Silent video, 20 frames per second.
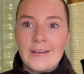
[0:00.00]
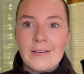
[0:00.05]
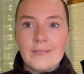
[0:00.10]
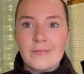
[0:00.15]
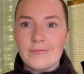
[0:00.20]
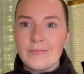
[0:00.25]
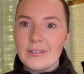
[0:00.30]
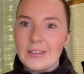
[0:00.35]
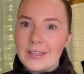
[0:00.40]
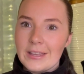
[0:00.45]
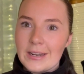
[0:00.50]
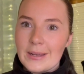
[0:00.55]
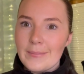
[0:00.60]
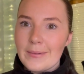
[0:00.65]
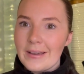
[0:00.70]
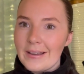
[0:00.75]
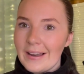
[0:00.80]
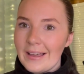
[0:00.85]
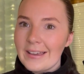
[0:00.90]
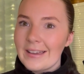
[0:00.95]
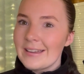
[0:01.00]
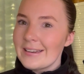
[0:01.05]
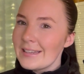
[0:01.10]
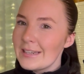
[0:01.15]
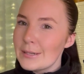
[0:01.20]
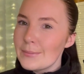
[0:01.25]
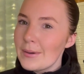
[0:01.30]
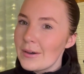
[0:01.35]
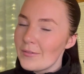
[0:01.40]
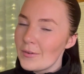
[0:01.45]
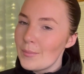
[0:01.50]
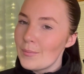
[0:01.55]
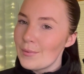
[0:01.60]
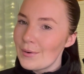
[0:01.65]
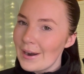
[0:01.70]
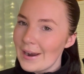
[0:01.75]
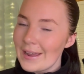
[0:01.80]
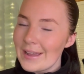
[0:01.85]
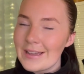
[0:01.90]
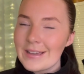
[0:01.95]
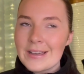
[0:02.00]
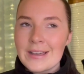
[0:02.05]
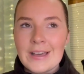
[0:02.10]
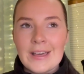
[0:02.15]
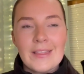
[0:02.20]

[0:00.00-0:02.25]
I'm feeling a bit like I need a bit of a break,